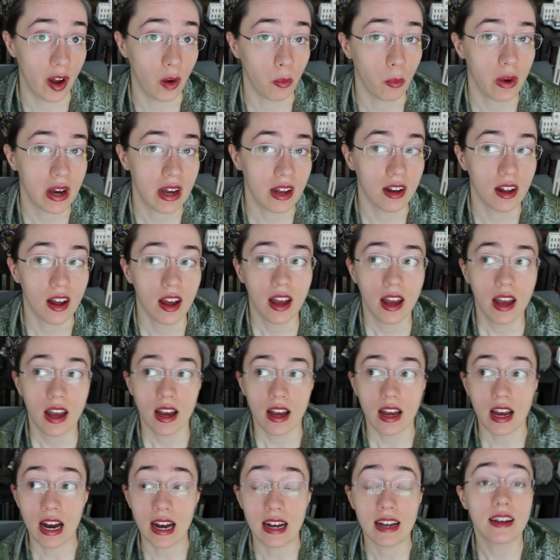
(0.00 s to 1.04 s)
And when
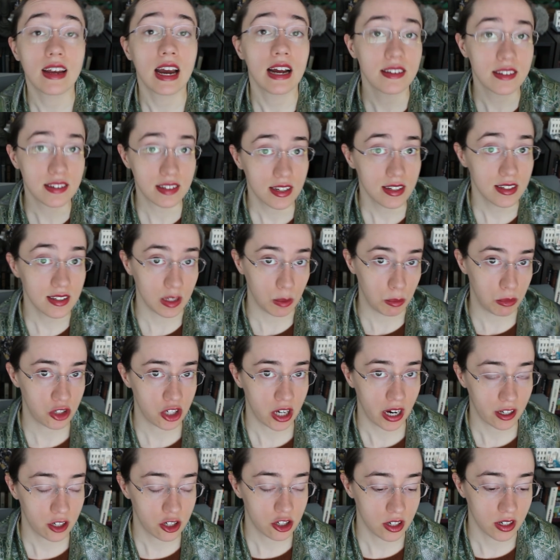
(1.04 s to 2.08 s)
against his
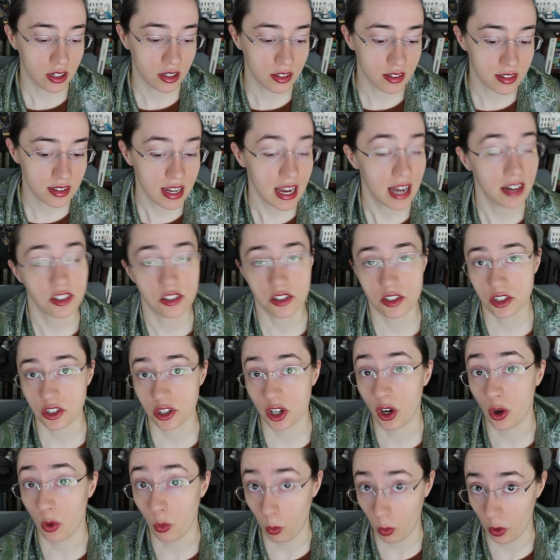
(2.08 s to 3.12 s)
objections, he has to
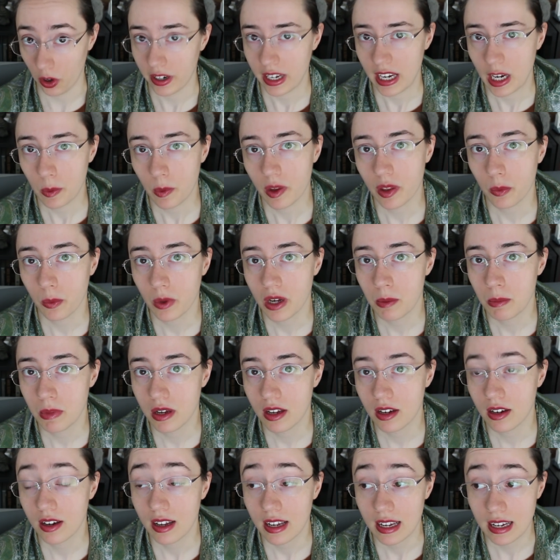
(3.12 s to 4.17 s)
start working with
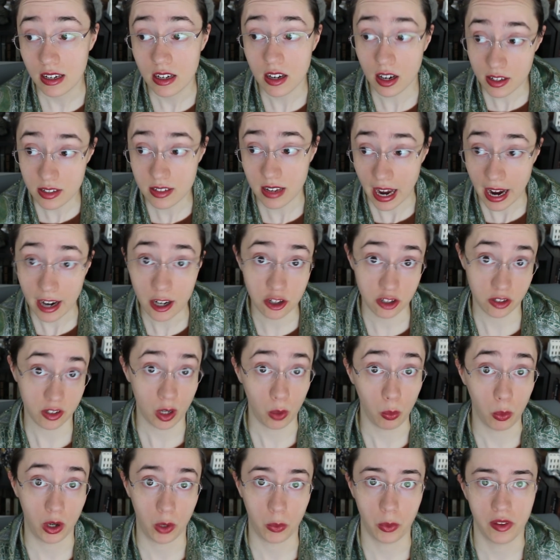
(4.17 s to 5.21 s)
women, he does
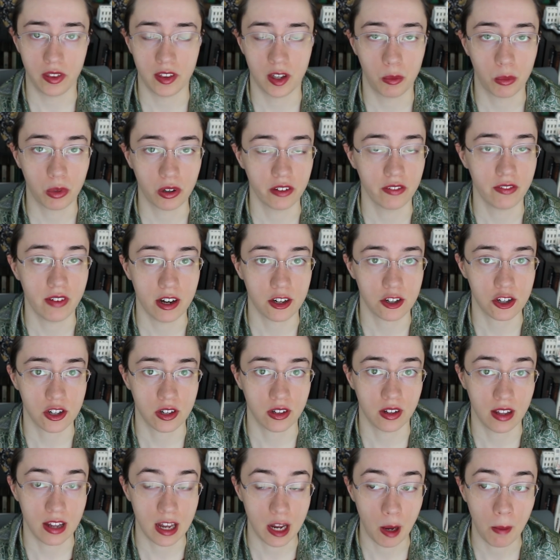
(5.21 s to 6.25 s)
actually work with them
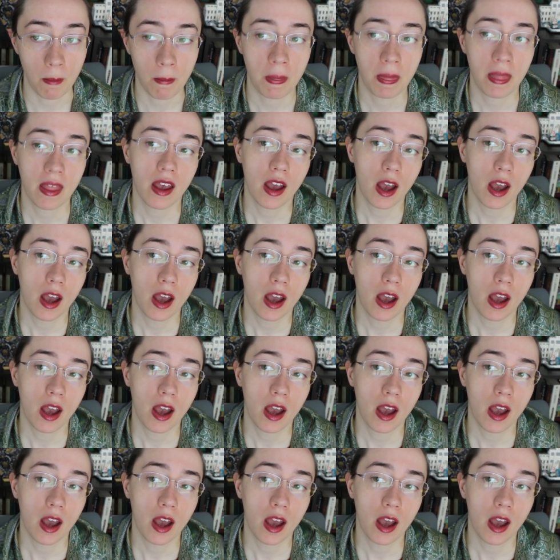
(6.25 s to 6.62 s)
professionally,